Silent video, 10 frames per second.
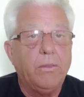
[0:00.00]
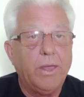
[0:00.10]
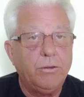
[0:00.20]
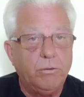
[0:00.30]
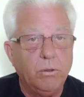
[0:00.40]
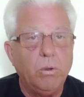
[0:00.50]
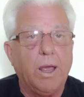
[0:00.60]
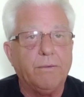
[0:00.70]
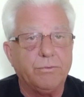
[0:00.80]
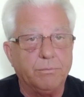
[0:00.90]
that do
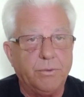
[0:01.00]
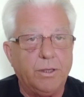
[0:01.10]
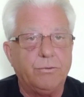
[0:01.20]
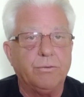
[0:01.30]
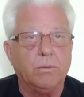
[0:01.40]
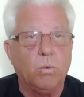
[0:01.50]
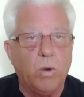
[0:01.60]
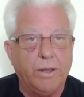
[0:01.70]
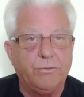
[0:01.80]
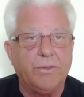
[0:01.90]
have some decent
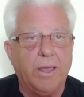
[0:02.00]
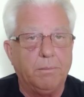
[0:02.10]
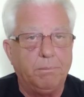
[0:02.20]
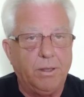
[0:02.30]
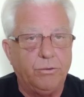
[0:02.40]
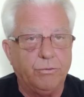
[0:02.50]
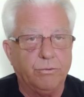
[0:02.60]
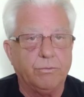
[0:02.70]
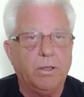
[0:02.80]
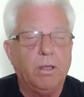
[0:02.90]
white sand
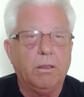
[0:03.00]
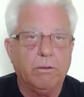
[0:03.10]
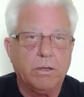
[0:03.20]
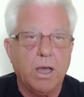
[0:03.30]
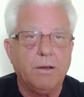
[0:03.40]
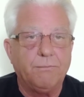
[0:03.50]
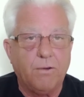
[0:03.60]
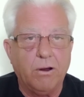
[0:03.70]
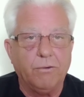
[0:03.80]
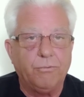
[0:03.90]
beaches. They're kind of
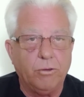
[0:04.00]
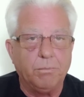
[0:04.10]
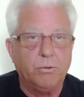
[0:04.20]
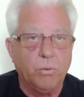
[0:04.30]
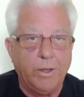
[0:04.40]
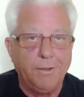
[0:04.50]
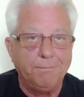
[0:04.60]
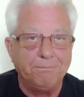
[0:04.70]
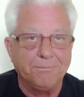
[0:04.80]
far and few between,